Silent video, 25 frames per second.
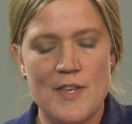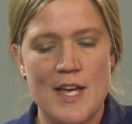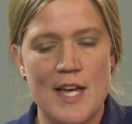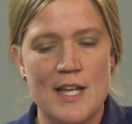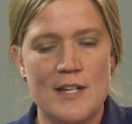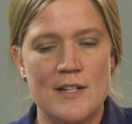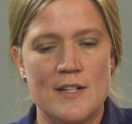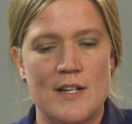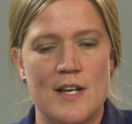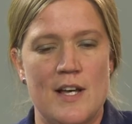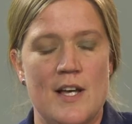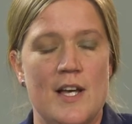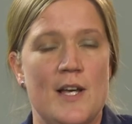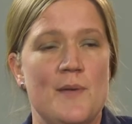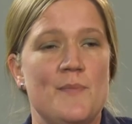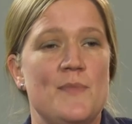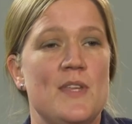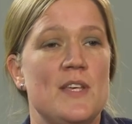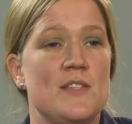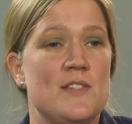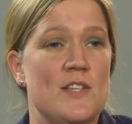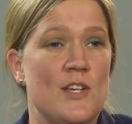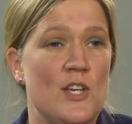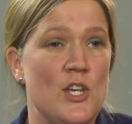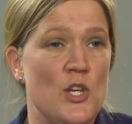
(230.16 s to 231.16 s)
Then um,
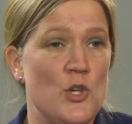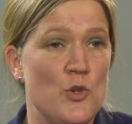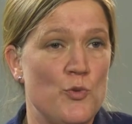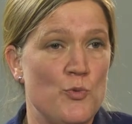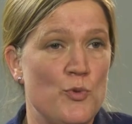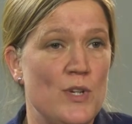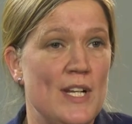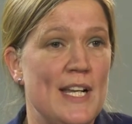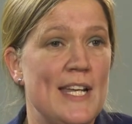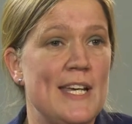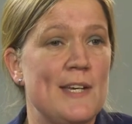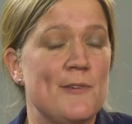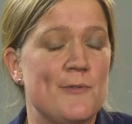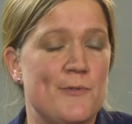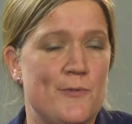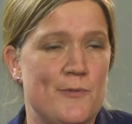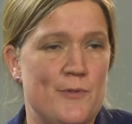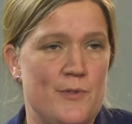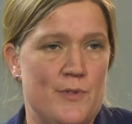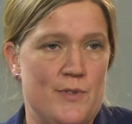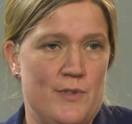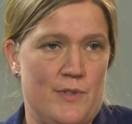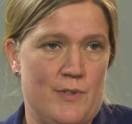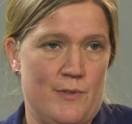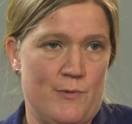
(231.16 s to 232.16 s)
there's acute
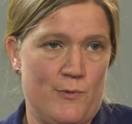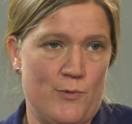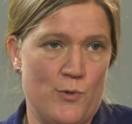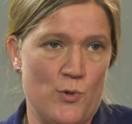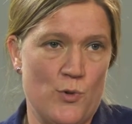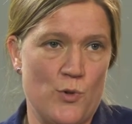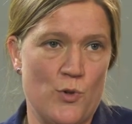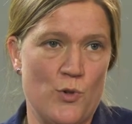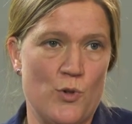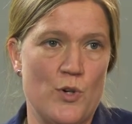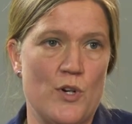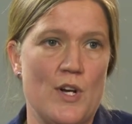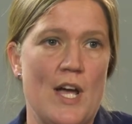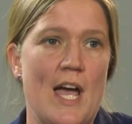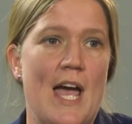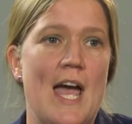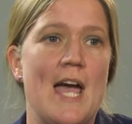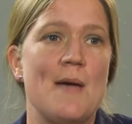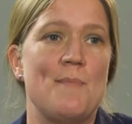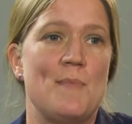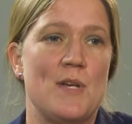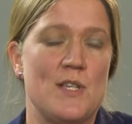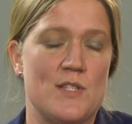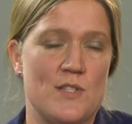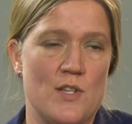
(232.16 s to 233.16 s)
relief for
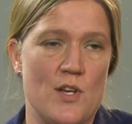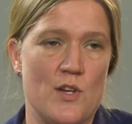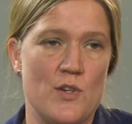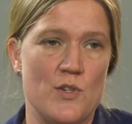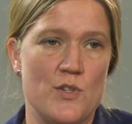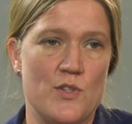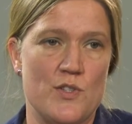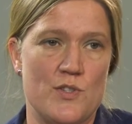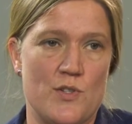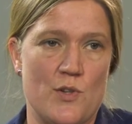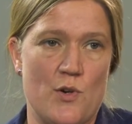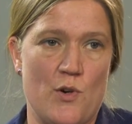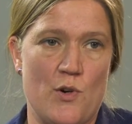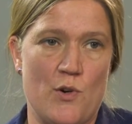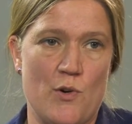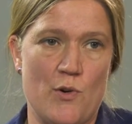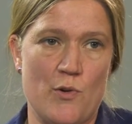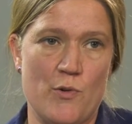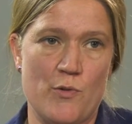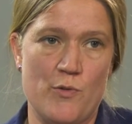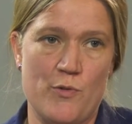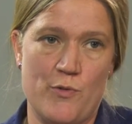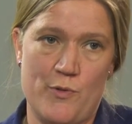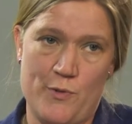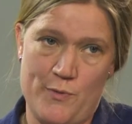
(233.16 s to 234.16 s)
episodes
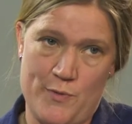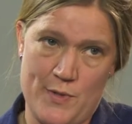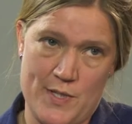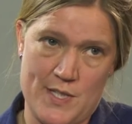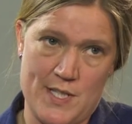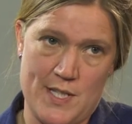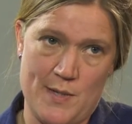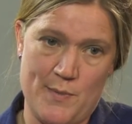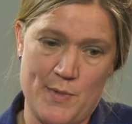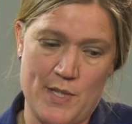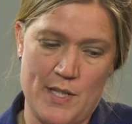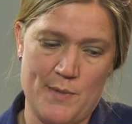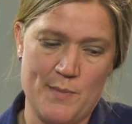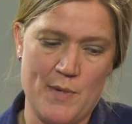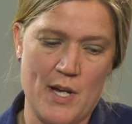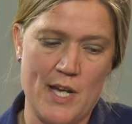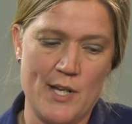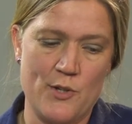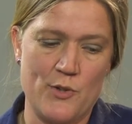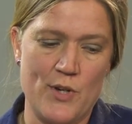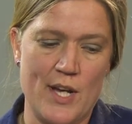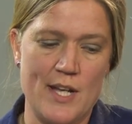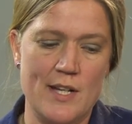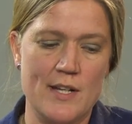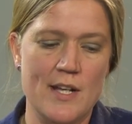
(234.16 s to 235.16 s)
of vestibular
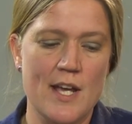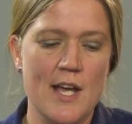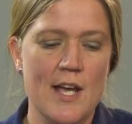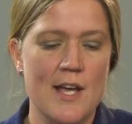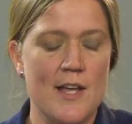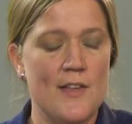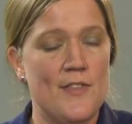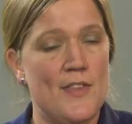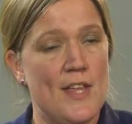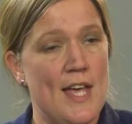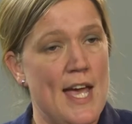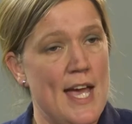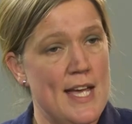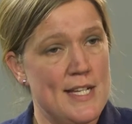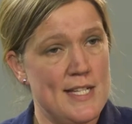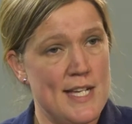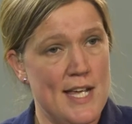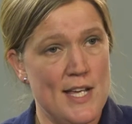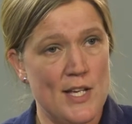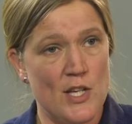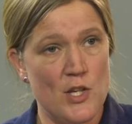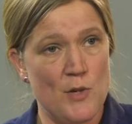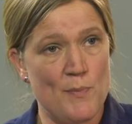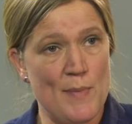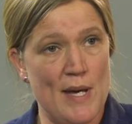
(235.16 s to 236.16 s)
migraine. The
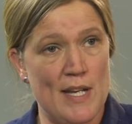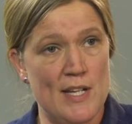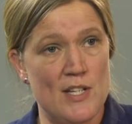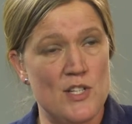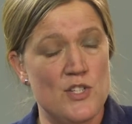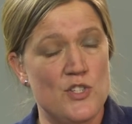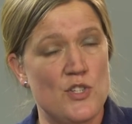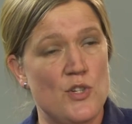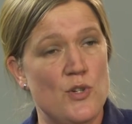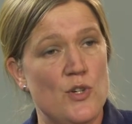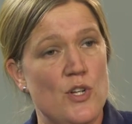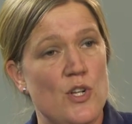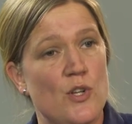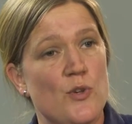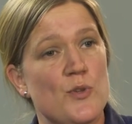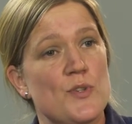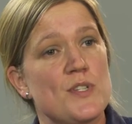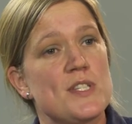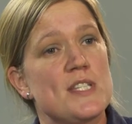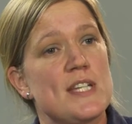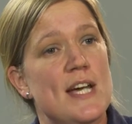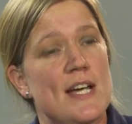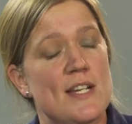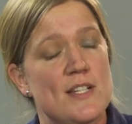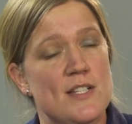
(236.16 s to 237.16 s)
headache you manage along
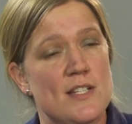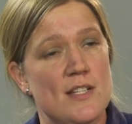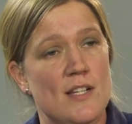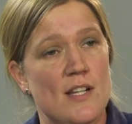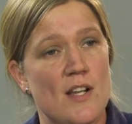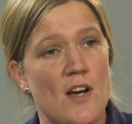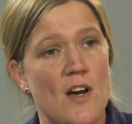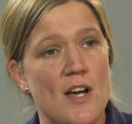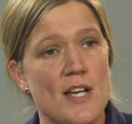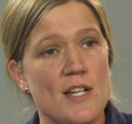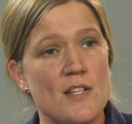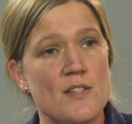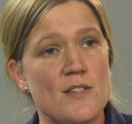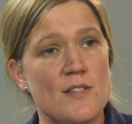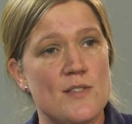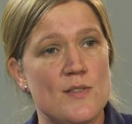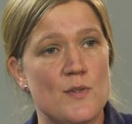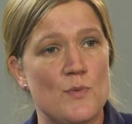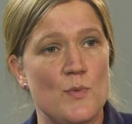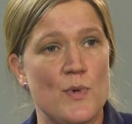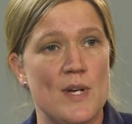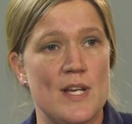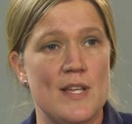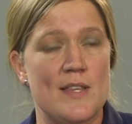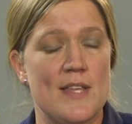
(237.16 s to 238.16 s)
standard lines
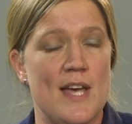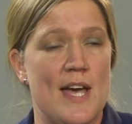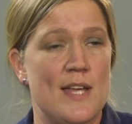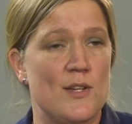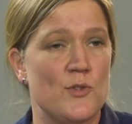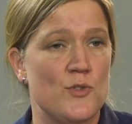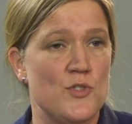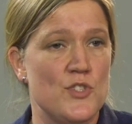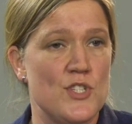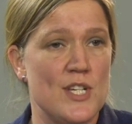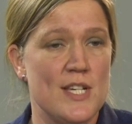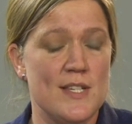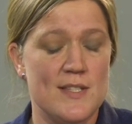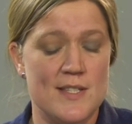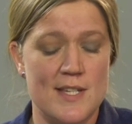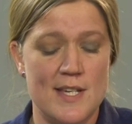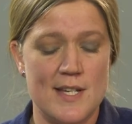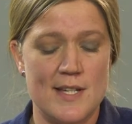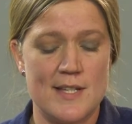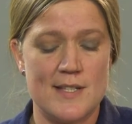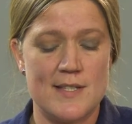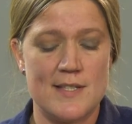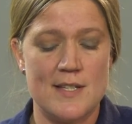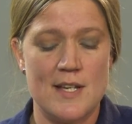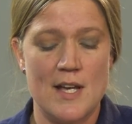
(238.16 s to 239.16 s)
with
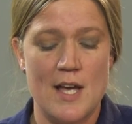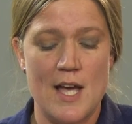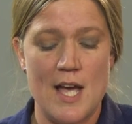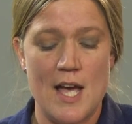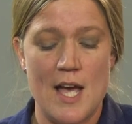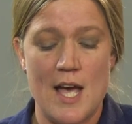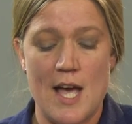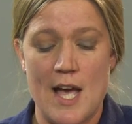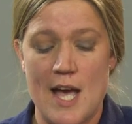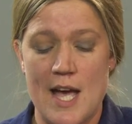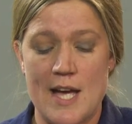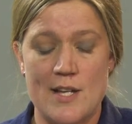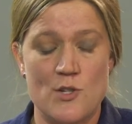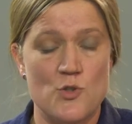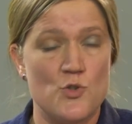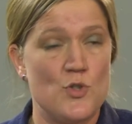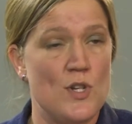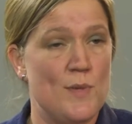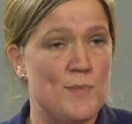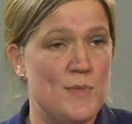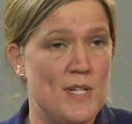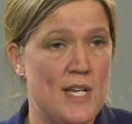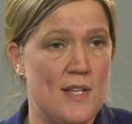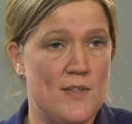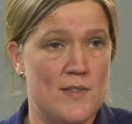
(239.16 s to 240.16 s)
analgesics and
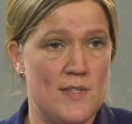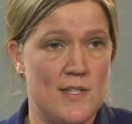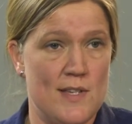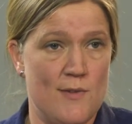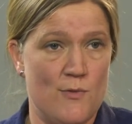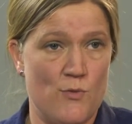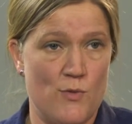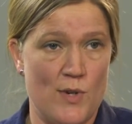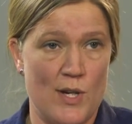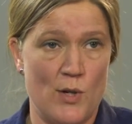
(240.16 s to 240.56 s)
triptans if